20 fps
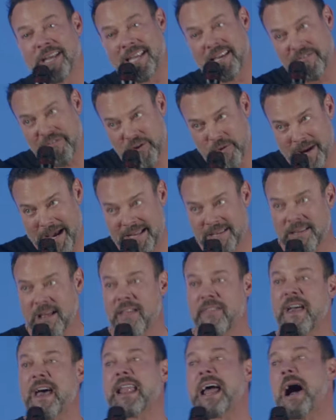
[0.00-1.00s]
if you had
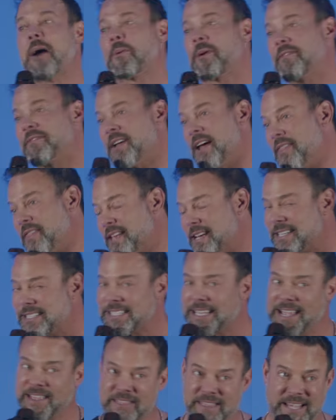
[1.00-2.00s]
done that, I would have done this
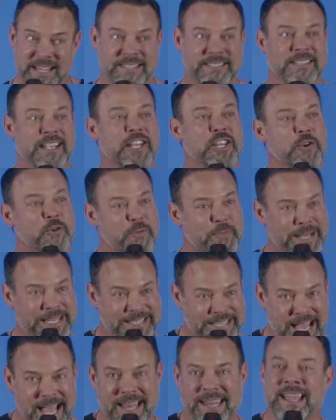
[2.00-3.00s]
and this, and you would be
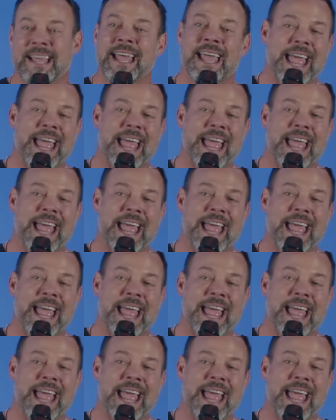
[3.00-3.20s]
dead,